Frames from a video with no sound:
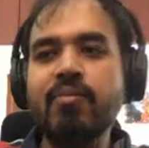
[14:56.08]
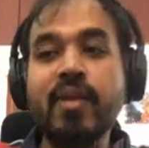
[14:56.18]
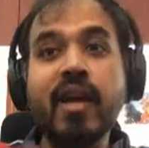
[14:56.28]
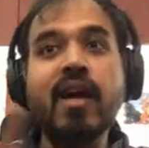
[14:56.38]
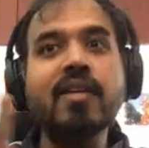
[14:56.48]

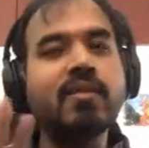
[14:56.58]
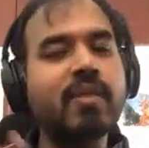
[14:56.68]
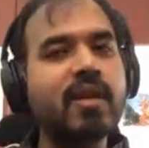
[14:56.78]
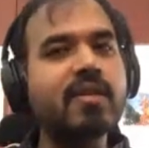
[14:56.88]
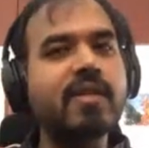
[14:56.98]
are some
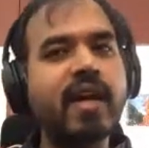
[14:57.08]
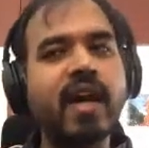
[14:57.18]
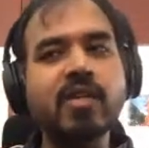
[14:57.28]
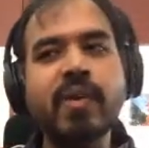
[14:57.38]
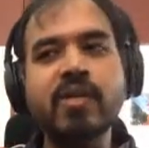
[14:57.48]
interesting
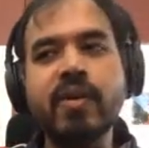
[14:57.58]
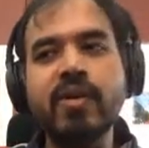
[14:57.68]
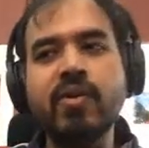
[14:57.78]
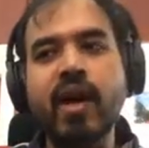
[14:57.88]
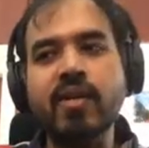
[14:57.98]
aspects when
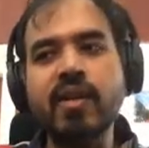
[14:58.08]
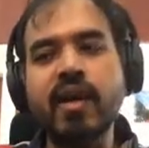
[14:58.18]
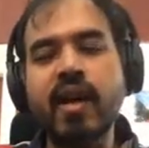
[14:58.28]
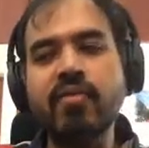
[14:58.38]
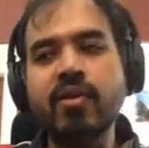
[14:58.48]
you actually
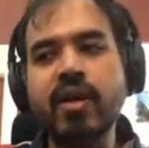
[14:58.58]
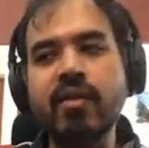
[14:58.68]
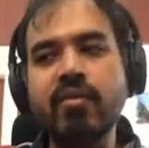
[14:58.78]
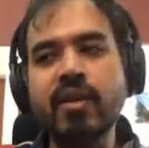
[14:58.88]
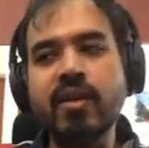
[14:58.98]
have to deal
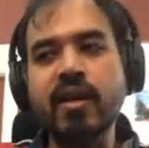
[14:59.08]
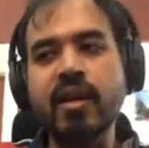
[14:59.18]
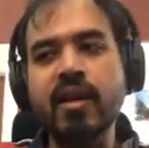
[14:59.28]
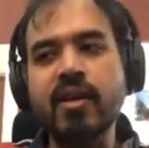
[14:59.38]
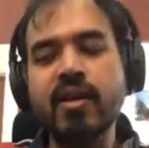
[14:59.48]
with
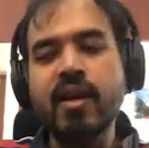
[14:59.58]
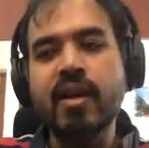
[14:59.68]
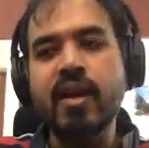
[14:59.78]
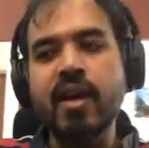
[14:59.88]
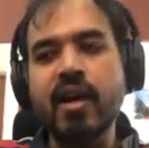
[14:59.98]

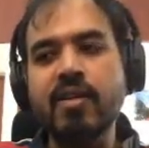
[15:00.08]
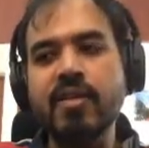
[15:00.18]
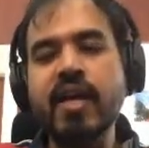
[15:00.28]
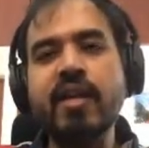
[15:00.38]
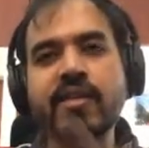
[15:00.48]

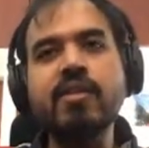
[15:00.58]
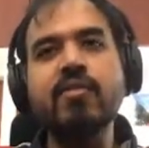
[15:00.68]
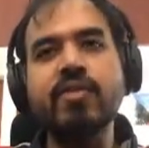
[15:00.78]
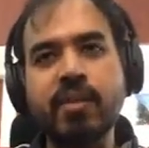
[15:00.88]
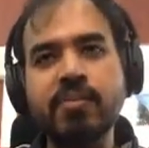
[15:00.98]
say a list of
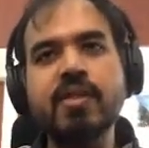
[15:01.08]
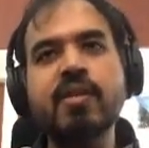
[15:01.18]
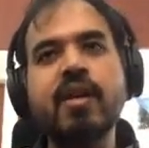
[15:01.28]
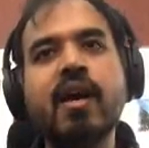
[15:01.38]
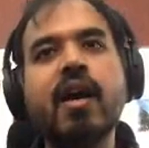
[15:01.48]
shapes,
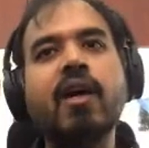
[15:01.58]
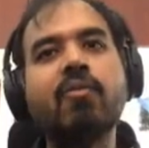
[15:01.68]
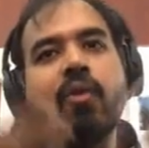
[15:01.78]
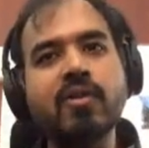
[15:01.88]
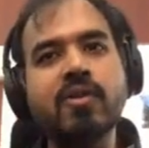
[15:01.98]
and
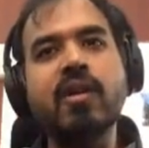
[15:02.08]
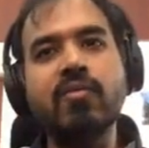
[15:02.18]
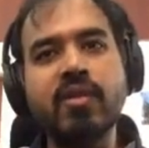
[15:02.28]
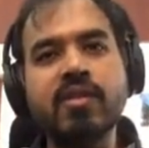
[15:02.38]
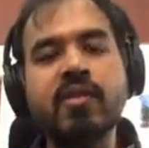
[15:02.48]
what sort of
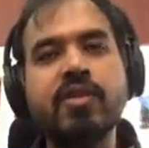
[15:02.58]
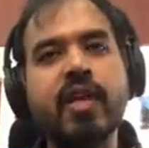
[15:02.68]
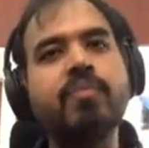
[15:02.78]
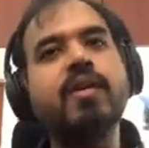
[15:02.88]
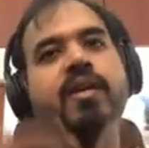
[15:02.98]
list of
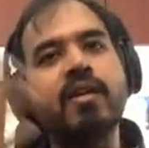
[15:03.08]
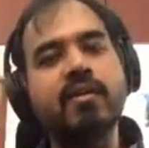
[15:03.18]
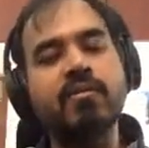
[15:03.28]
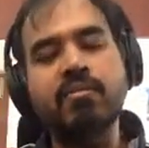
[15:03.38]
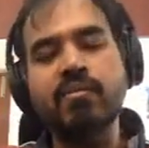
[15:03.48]
shapes
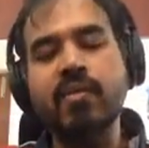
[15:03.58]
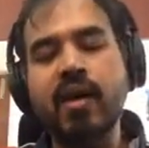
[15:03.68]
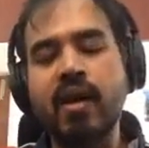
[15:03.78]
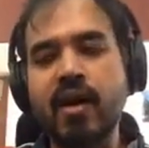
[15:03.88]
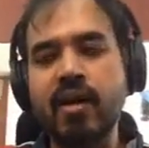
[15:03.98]
and
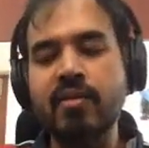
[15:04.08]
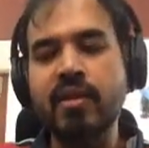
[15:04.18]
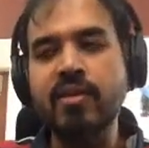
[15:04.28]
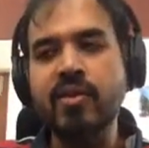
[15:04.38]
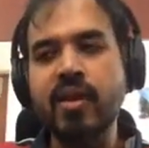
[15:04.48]

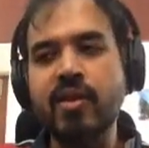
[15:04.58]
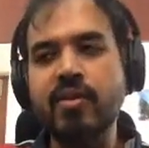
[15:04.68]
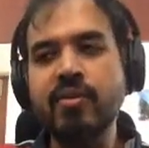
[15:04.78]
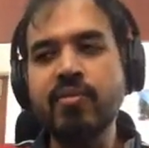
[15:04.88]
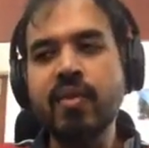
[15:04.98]
things you can
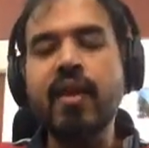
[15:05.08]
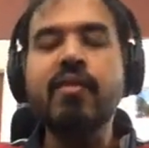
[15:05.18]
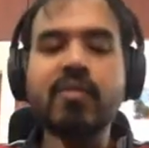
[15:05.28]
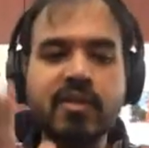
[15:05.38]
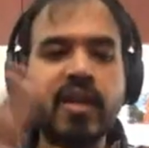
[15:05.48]
do.
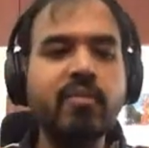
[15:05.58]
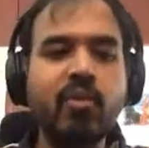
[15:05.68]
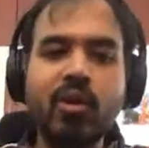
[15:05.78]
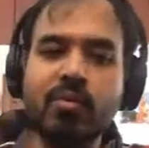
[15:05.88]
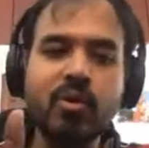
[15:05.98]
We'll study
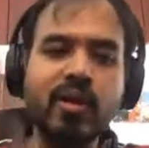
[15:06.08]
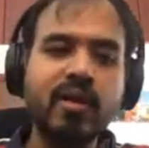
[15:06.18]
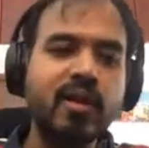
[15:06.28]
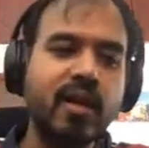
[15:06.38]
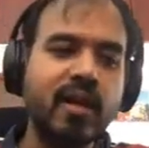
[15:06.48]
more about
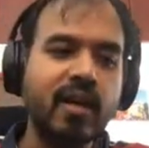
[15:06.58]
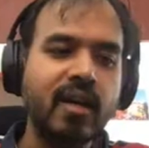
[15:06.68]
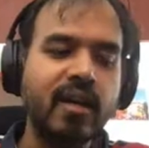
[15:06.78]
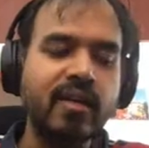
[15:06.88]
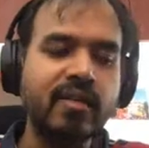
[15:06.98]
it
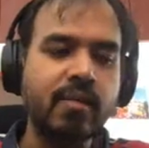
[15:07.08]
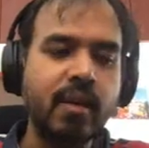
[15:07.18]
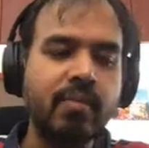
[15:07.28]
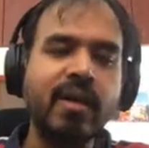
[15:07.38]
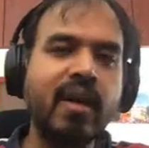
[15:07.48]
in
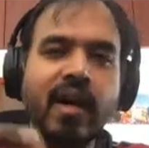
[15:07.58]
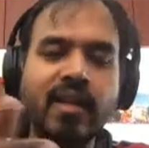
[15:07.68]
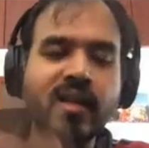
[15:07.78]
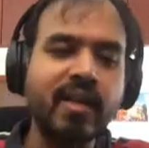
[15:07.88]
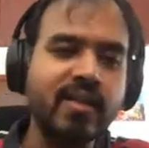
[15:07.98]
subtyping. I
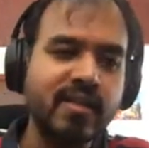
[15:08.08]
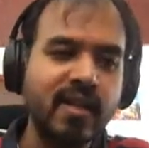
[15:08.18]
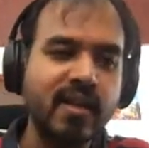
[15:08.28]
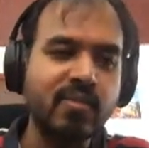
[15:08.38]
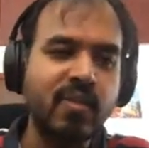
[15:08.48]
think it's
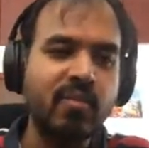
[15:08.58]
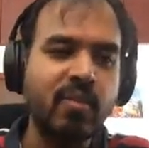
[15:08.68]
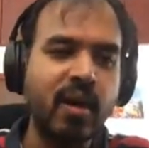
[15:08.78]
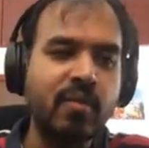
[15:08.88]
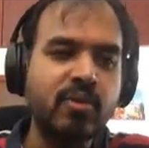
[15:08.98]

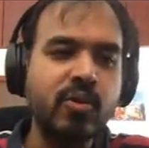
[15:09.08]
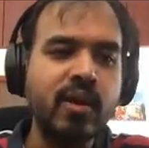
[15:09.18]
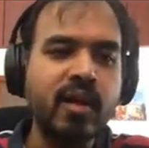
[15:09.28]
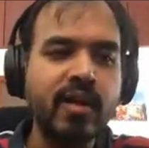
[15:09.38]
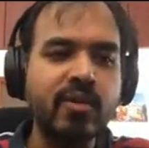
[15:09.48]
perhaps too
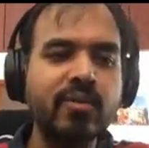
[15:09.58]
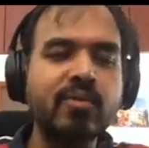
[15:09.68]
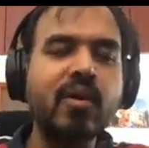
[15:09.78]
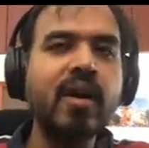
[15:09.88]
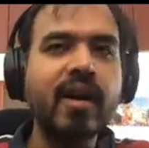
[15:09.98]
early to
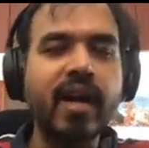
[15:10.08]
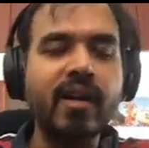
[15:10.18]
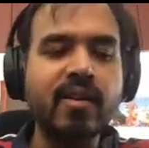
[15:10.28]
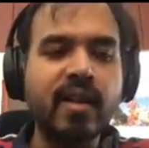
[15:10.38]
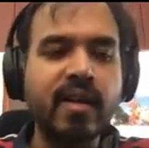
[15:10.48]
get
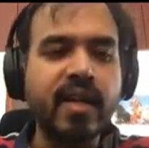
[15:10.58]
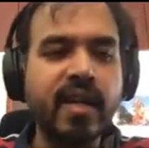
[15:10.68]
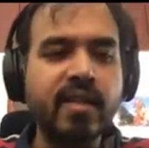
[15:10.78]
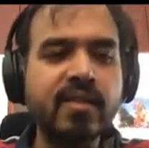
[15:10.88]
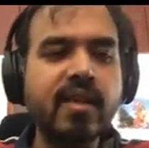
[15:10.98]
into the
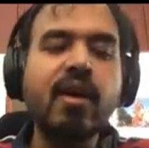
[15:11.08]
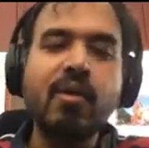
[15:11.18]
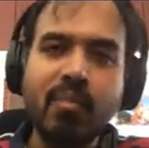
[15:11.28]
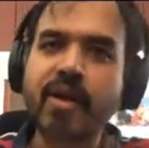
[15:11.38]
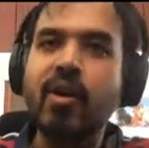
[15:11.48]
details.
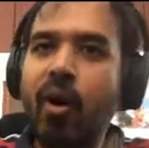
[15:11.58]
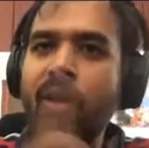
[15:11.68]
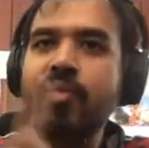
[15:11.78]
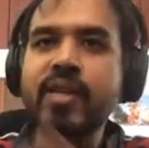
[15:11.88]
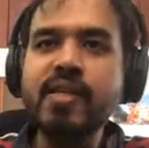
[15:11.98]
But all
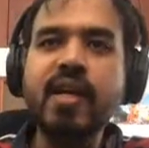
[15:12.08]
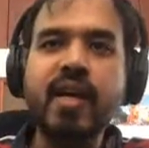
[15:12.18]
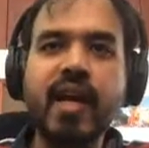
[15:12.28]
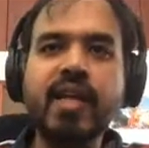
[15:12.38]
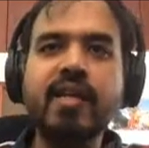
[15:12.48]
of these are
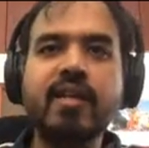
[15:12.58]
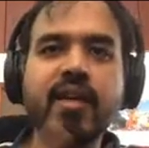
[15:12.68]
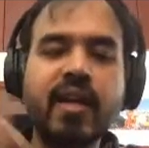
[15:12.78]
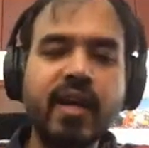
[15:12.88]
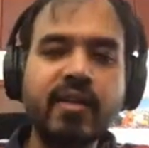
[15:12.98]
connected,
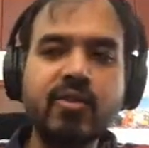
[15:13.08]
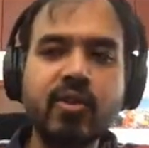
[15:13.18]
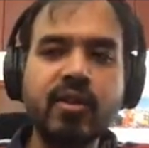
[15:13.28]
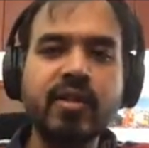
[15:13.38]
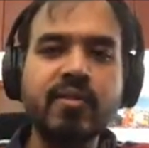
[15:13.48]
right? So
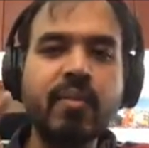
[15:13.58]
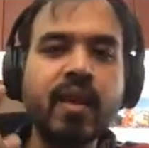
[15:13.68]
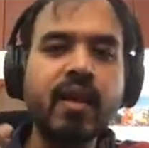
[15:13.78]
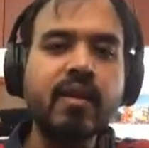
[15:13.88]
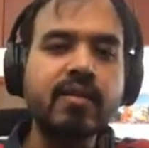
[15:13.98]
the
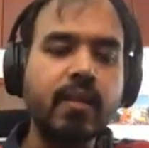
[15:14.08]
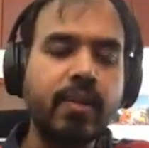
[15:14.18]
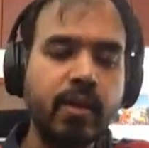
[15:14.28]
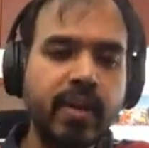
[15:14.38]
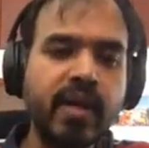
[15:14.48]

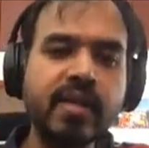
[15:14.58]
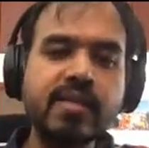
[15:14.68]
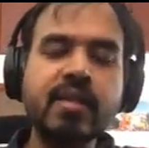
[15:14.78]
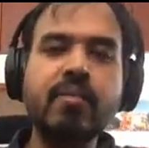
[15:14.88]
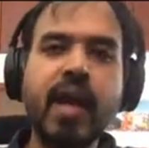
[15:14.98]
subtyping is
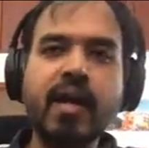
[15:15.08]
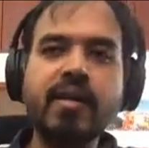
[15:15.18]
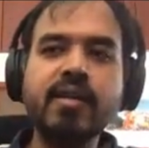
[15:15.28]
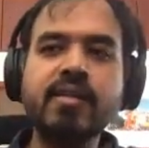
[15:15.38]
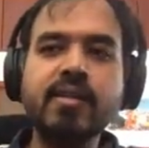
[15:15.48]
in
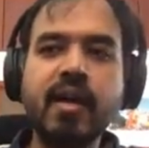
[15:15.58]
practice